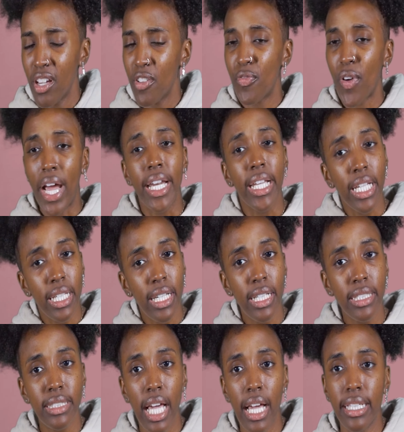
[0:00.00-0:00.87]
Fighting
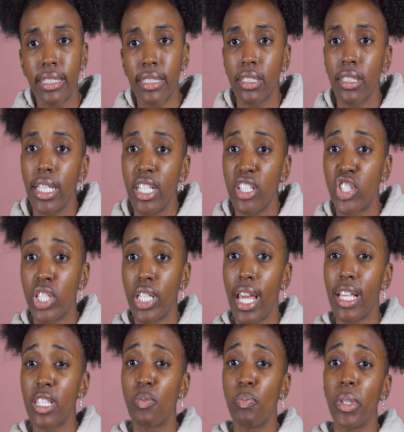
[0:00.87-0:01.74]
against isolation
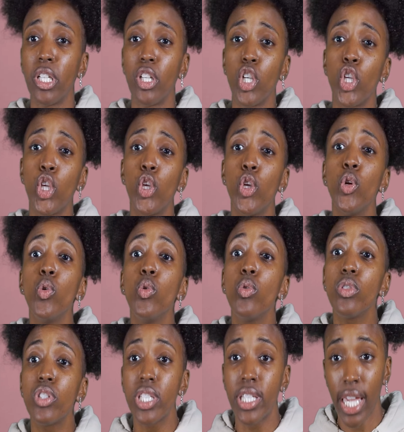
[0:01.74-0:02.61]
has been a
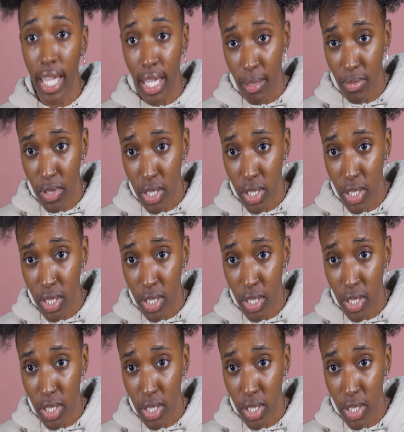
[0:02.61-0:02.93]
huge game